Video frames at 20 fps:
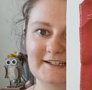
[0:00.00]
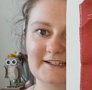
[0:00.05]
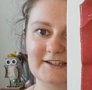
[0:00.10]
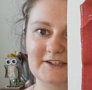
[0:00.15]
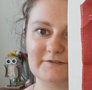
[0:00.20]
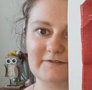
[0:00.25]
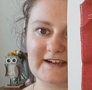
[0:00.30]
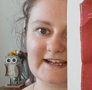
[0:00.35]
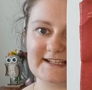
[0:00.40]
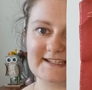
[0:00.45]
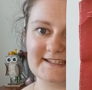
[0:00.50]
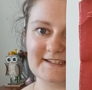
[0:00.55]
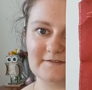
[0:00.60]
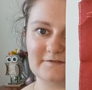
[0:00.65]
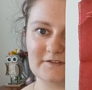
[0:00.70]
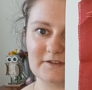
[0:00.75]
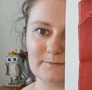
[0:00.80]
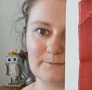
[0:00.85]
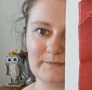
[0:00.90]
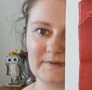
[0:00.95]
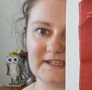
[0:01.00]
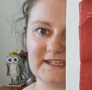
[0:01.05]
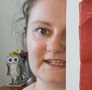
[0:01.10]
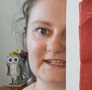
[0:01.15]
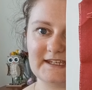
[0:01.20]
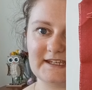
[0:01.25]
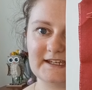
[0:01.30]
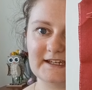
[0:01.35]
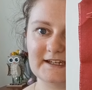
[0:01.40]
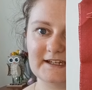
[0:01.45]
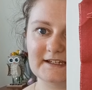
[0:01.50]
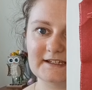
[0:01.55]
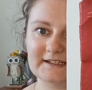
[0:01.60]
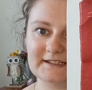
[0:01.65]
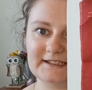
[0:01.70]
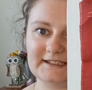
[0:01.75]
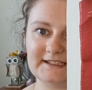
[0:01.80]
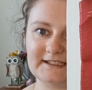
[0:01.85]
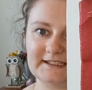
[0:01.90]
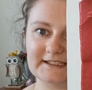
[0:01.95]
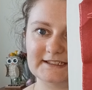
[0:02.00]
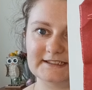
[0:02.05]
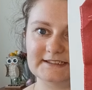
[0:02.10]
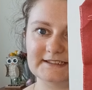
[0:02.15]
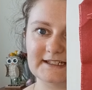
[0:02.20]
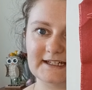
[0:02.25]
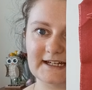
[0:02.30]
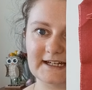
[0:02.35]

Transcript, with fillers: the rest of the bee here.